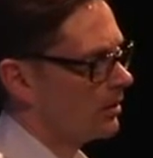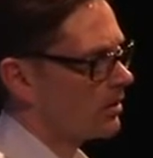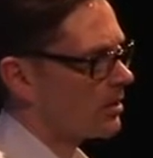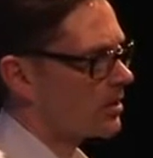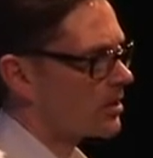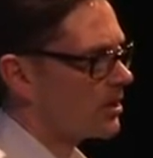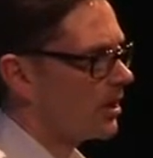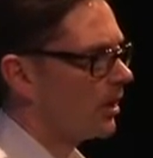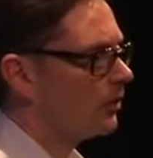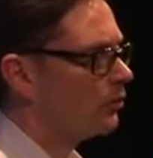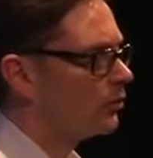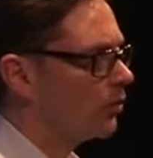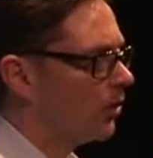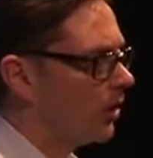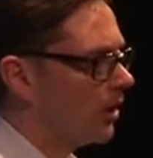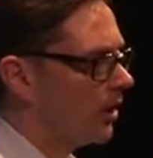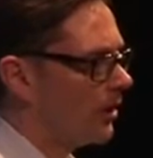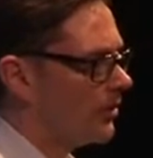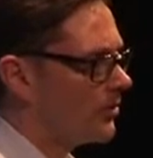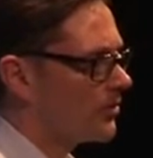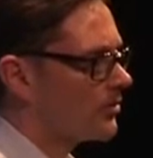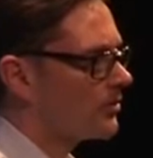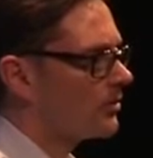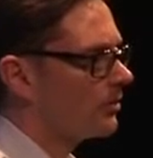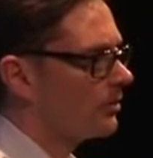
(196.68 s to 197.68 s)

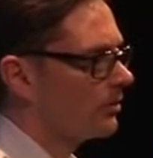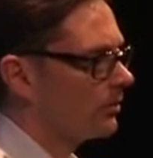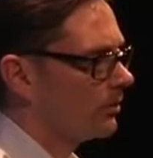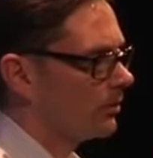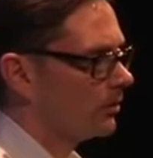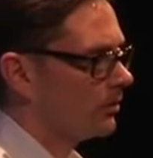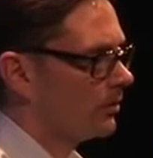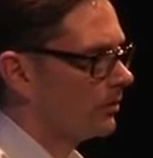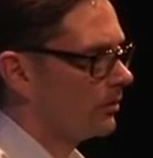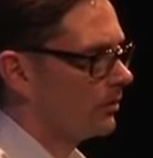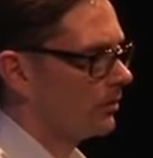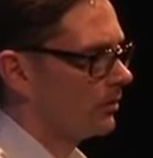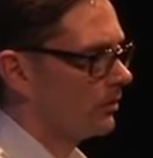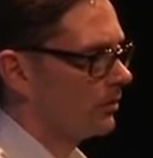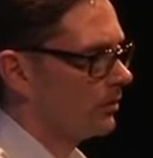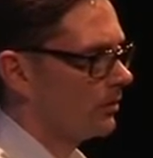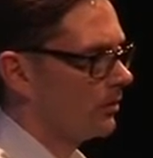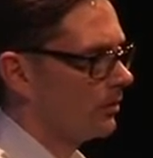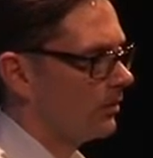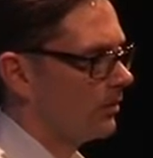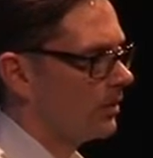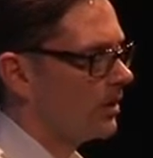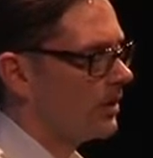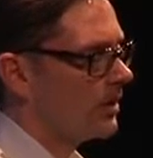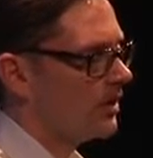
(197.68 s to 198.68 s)
Sunrise.
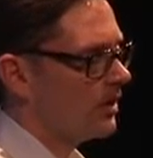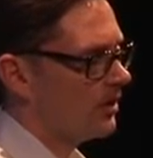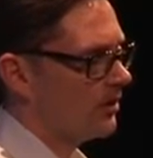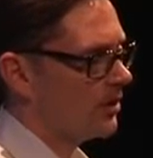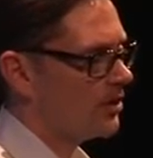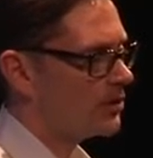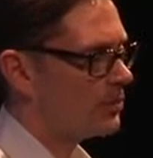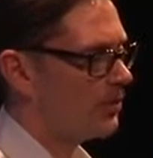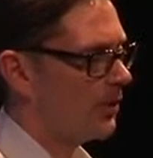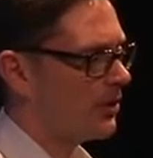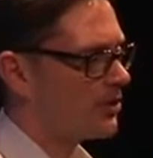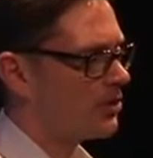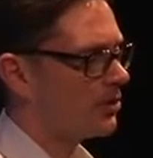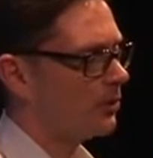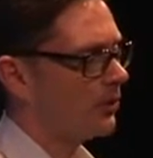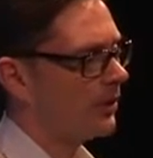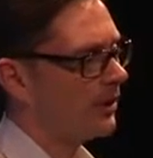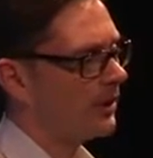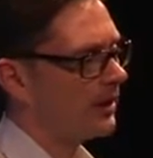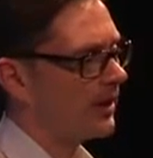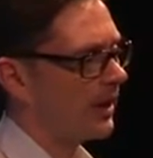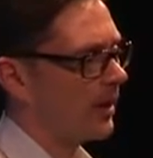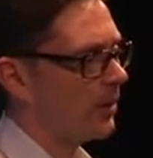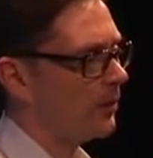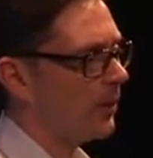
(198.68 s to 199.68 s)
This picture, when
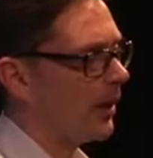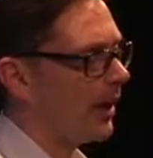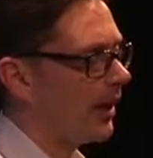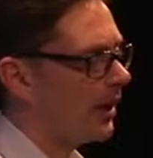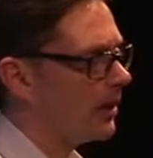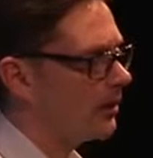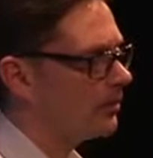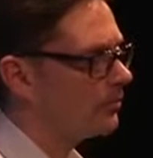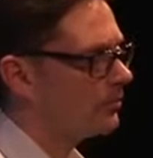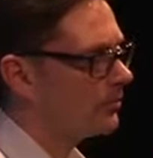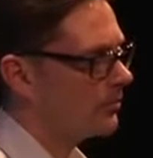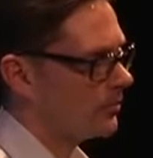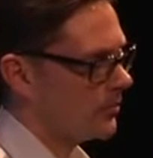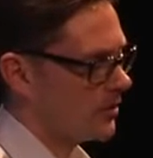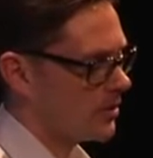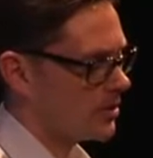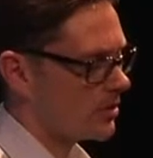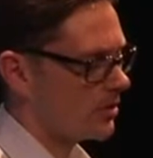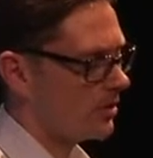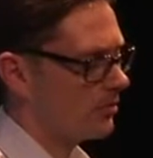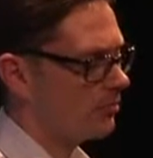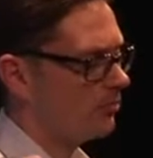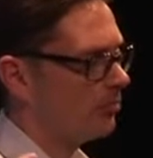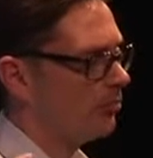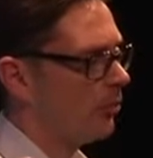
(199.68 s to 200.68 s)
it came out, is
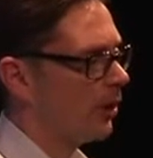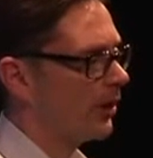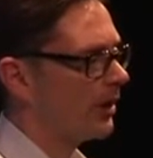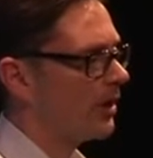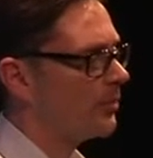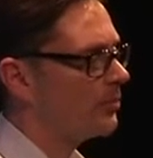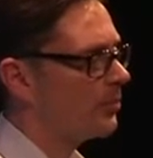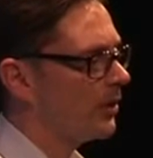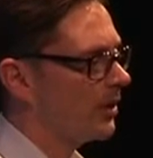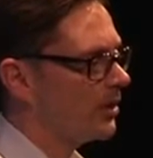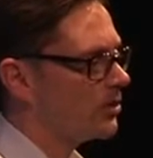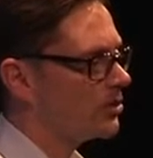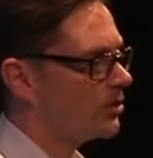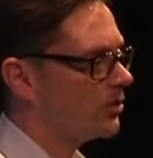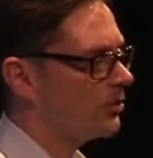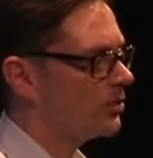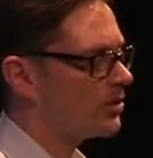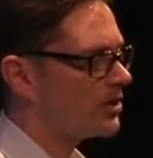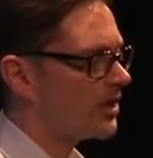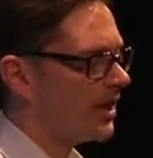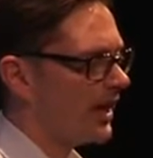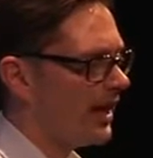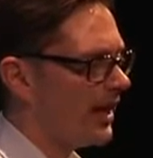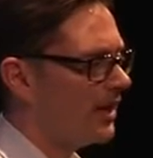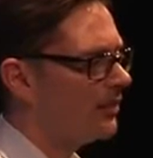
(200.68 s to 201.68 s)
a Monet picture. It
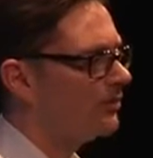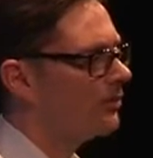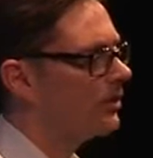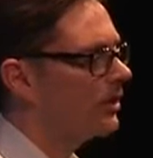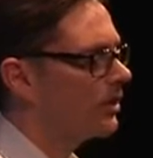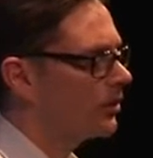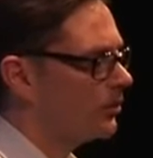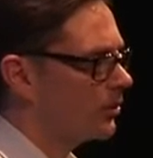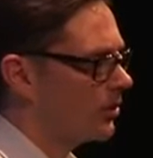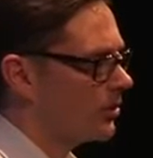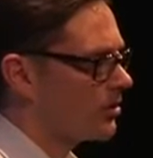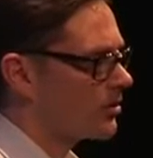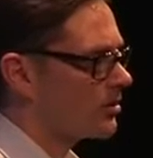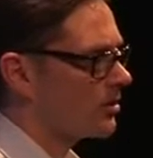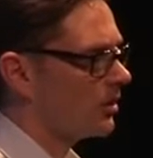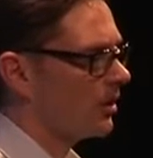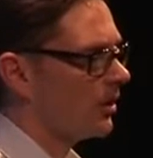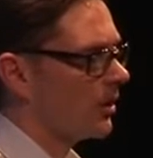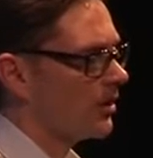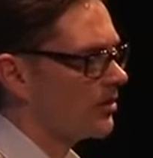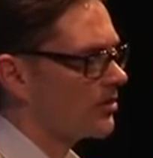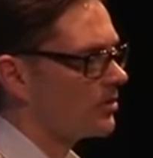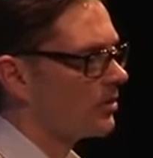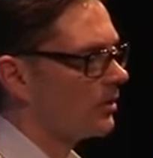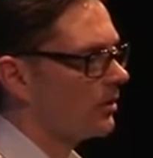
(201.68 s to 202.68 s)
was heavily
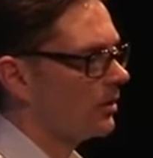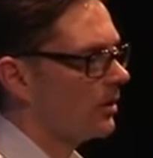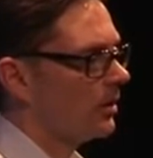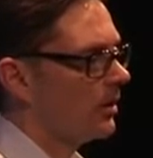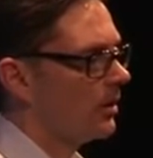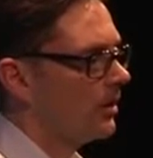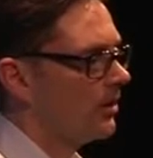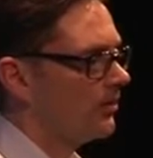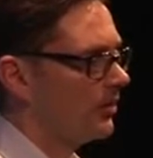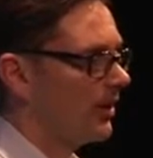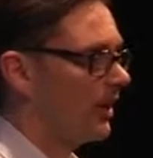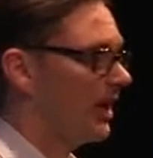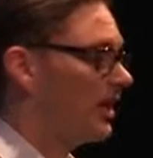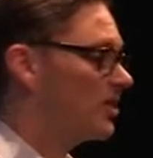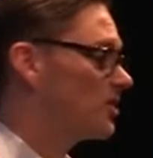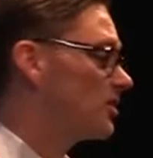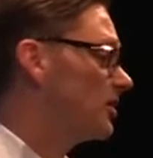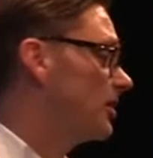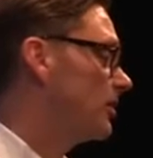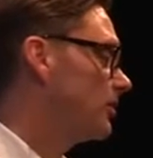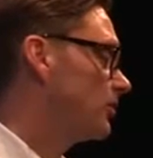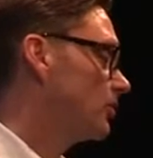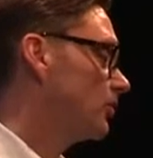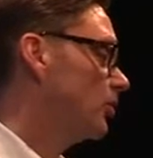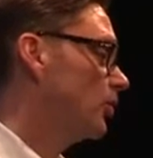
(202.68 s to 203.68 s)
criticized. They
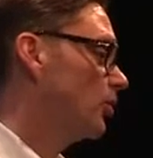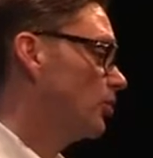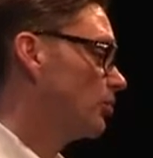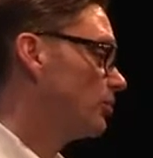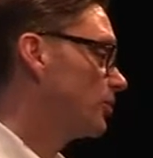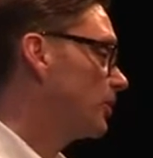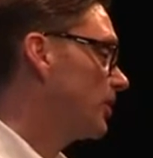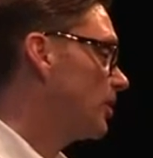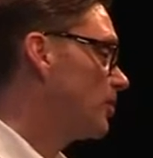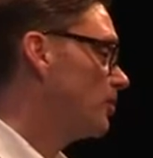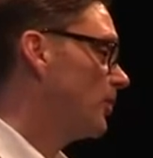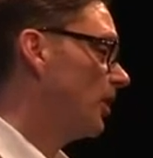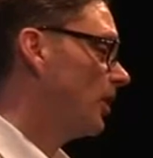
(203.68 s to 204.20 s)
actually thought pretty